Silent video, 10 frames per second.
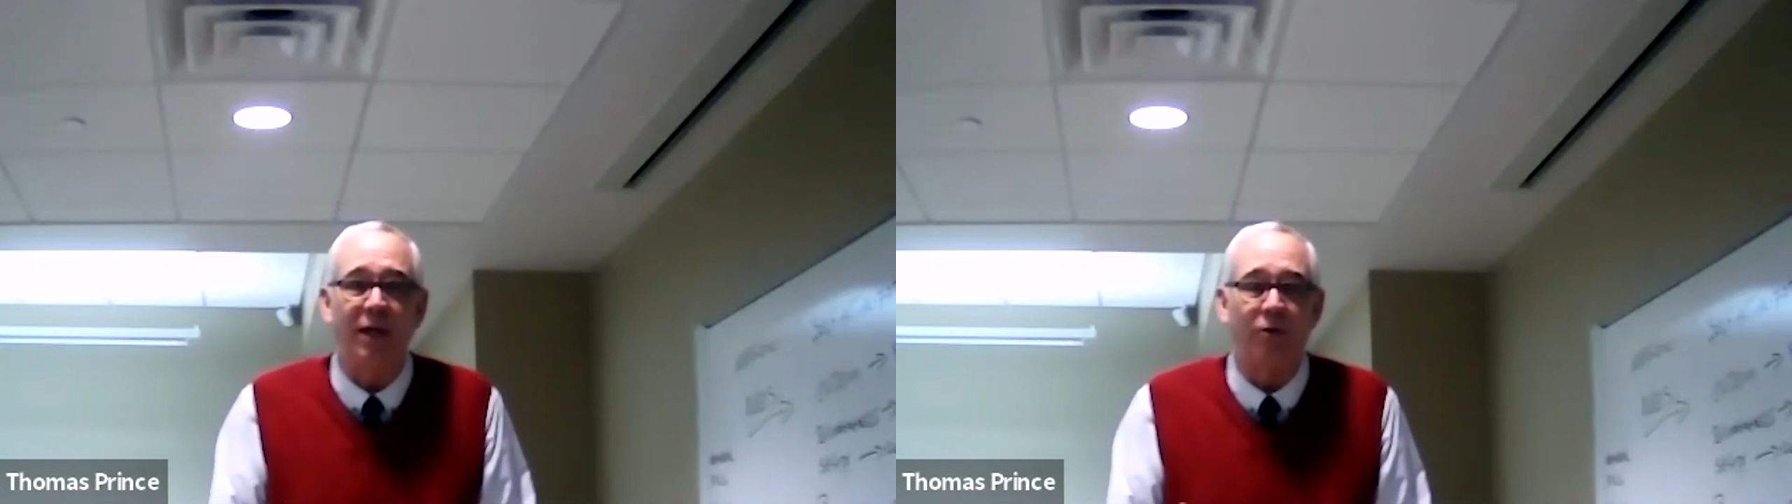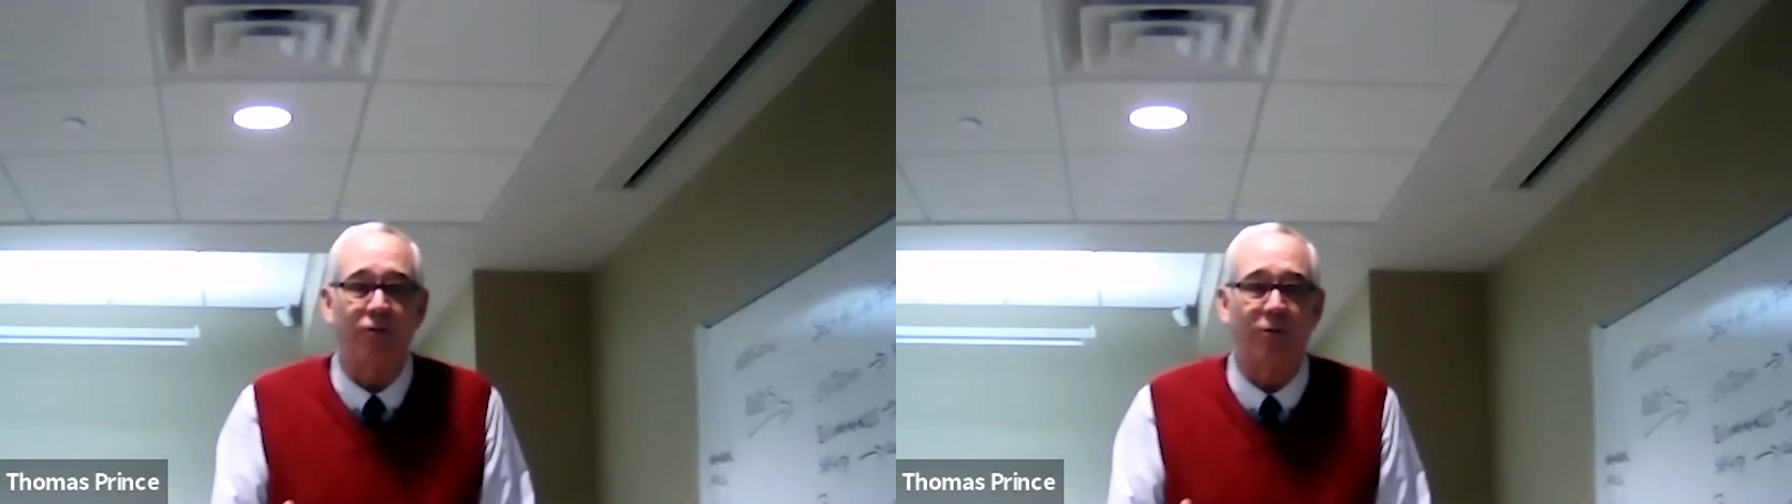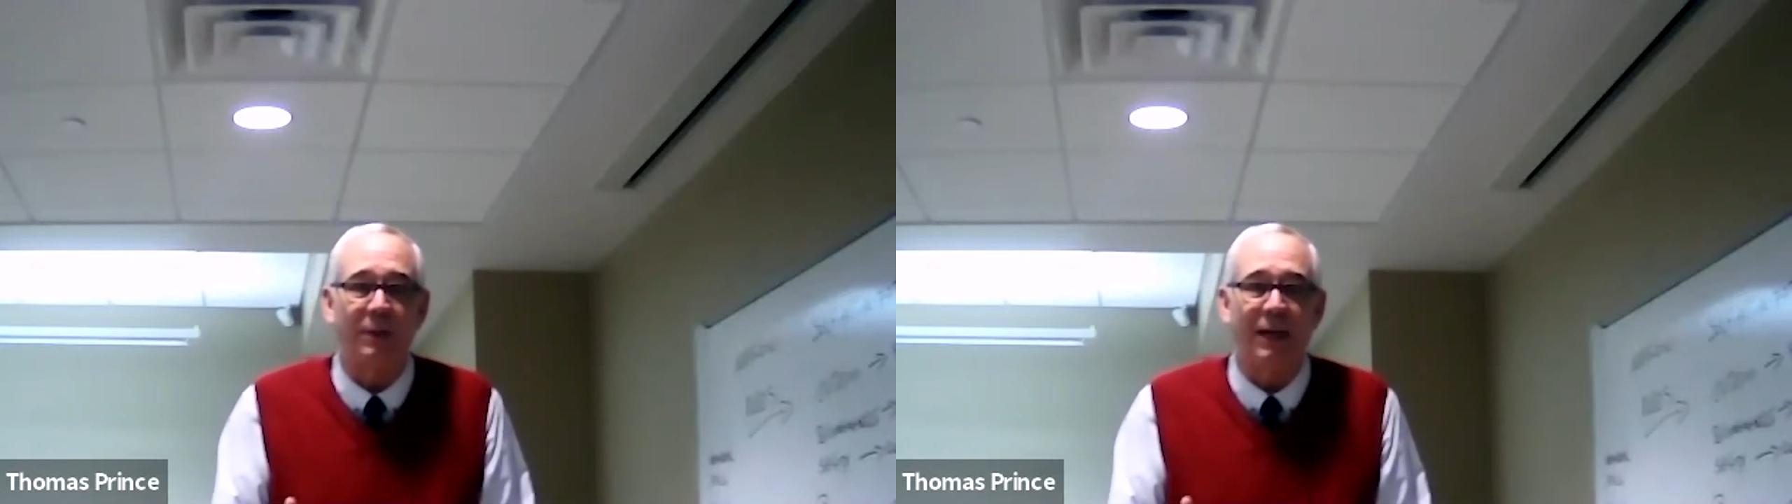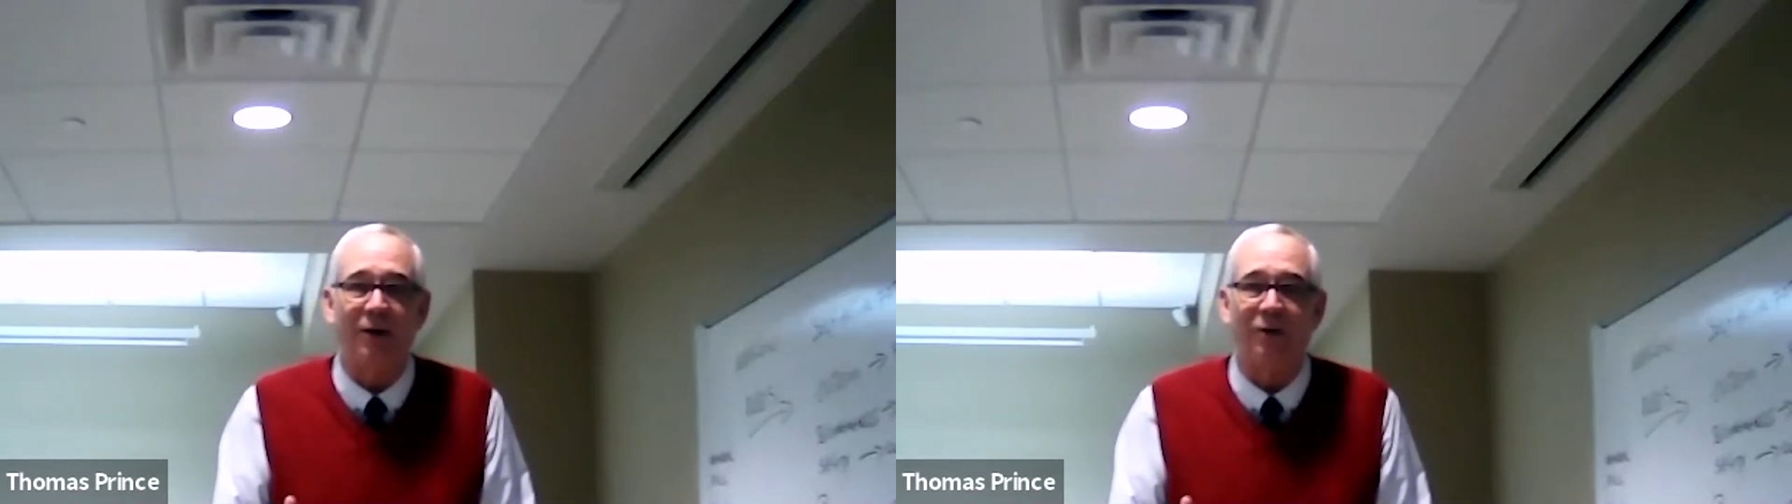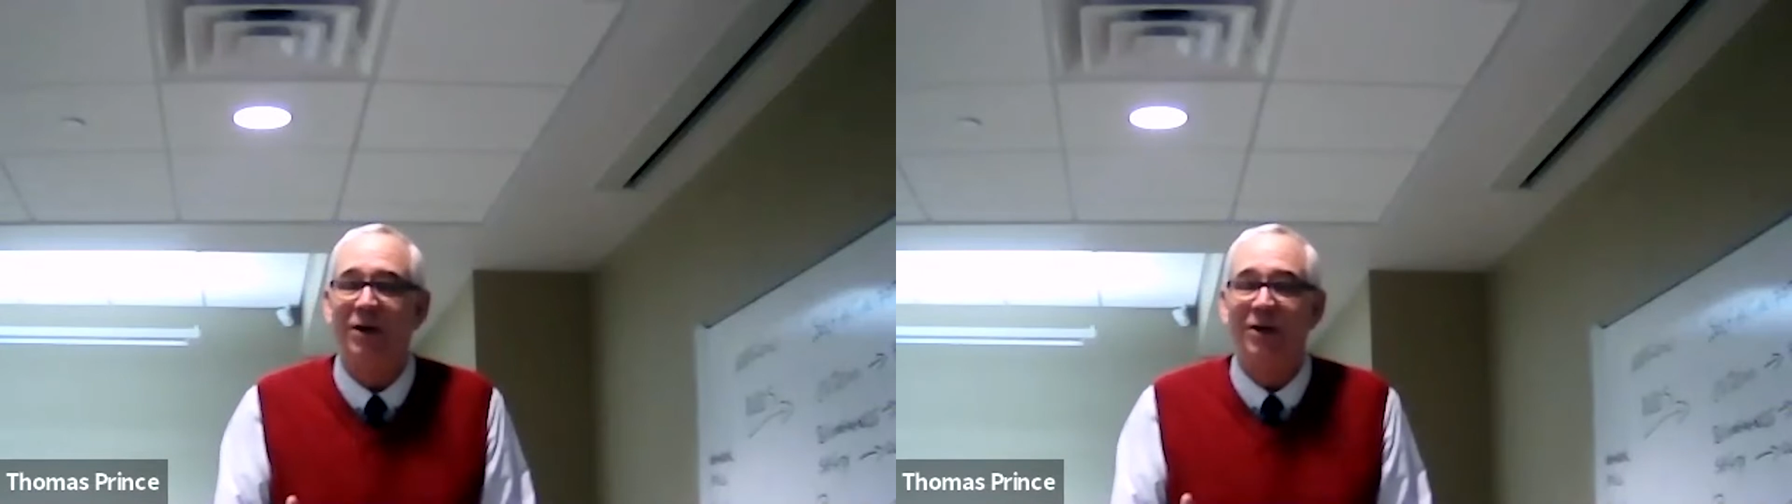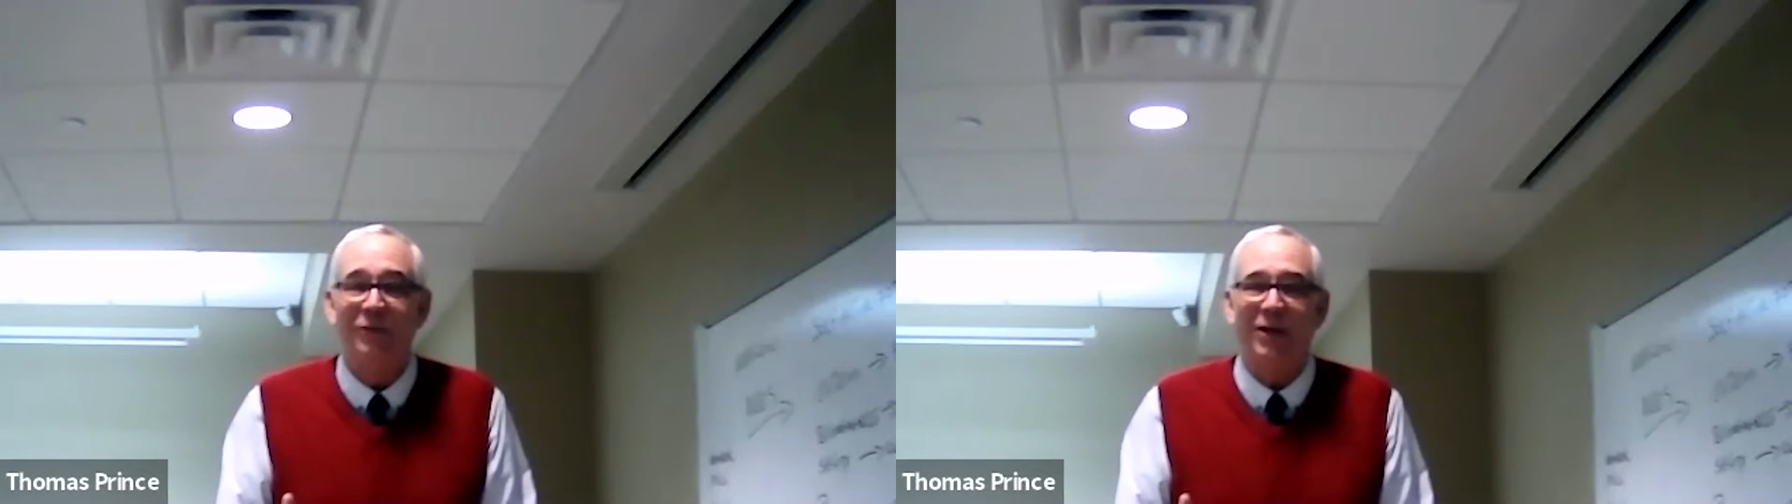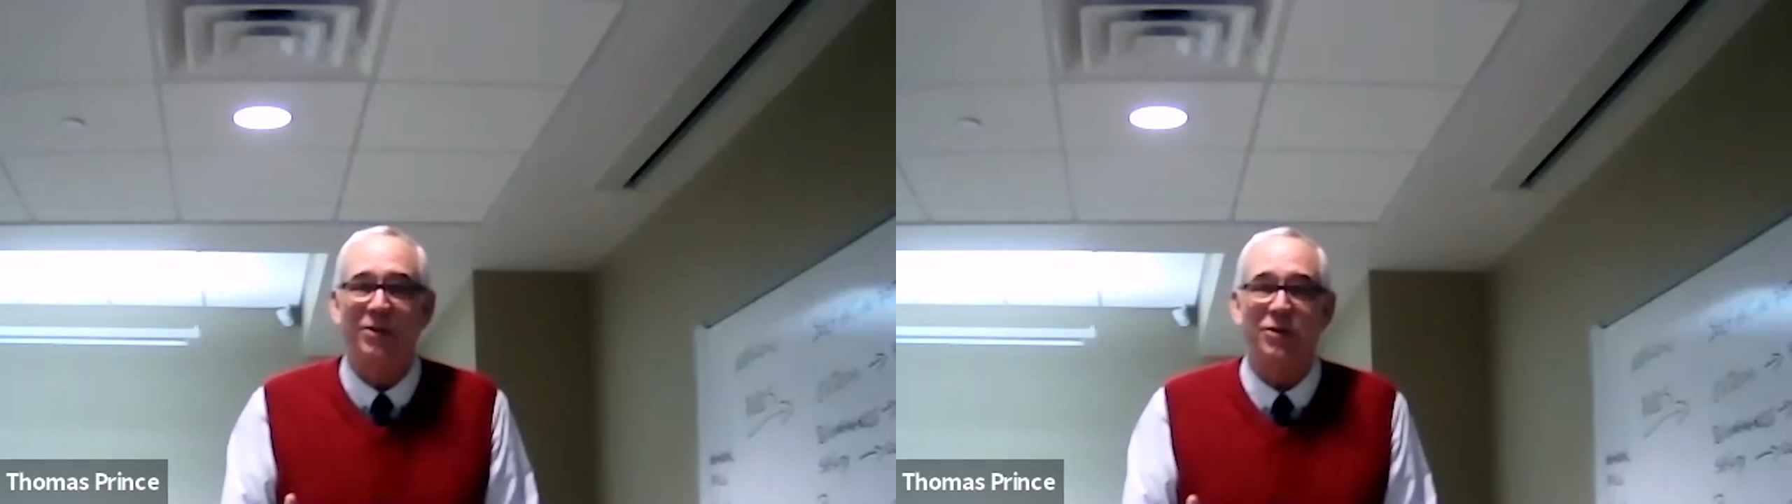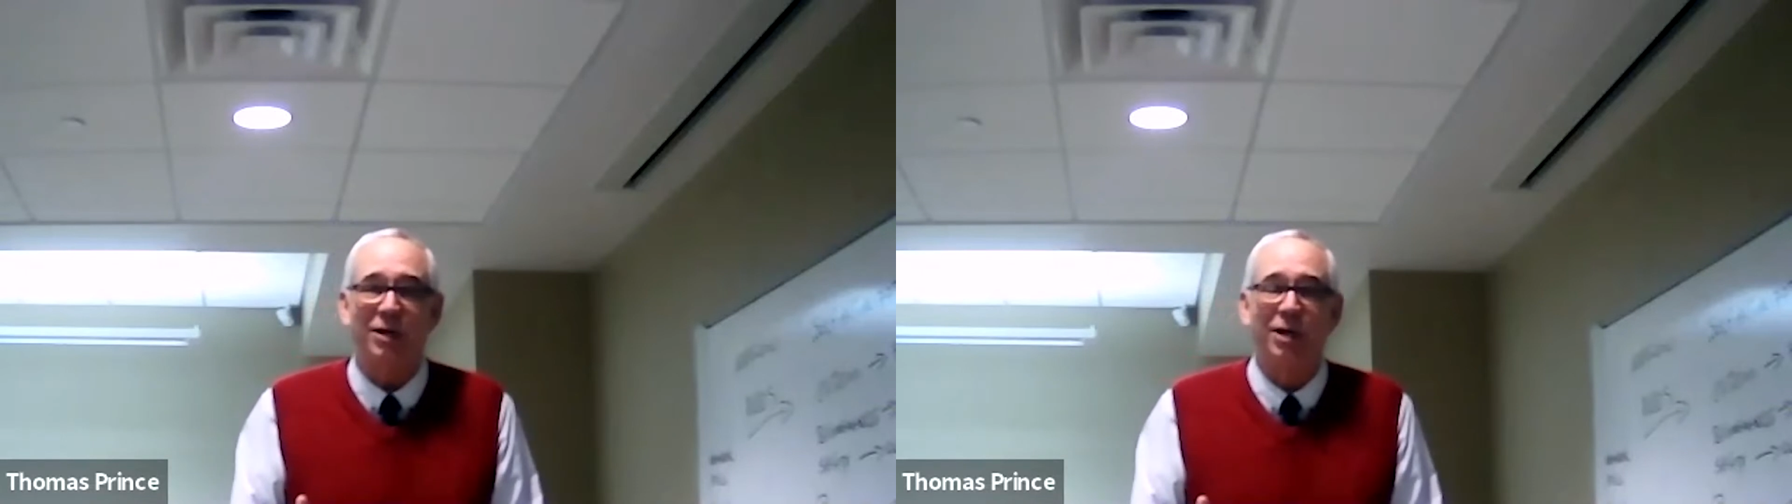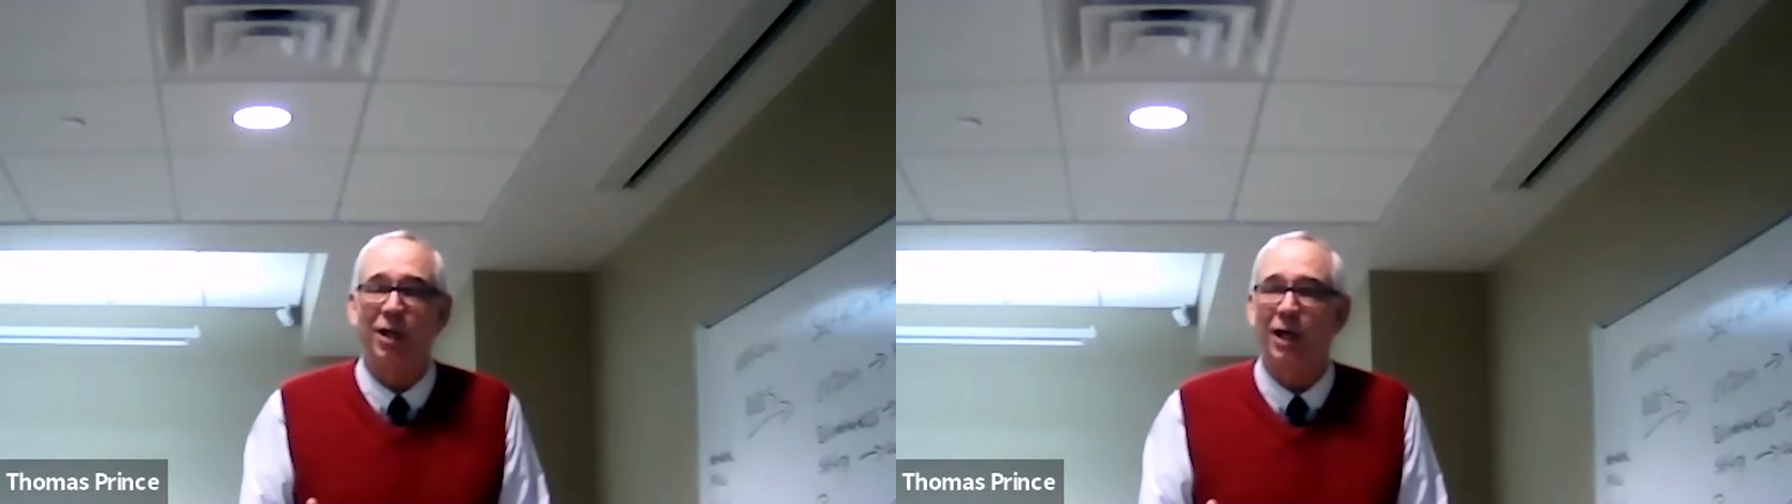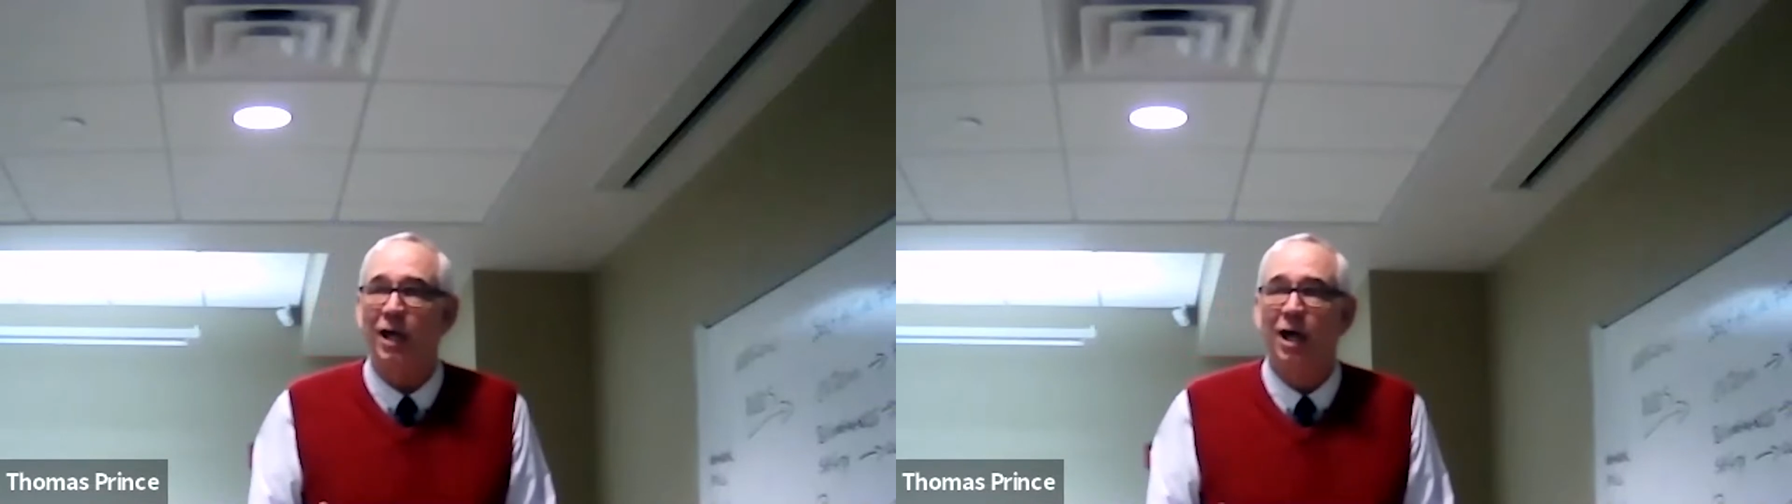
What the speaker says: year from now that suddenly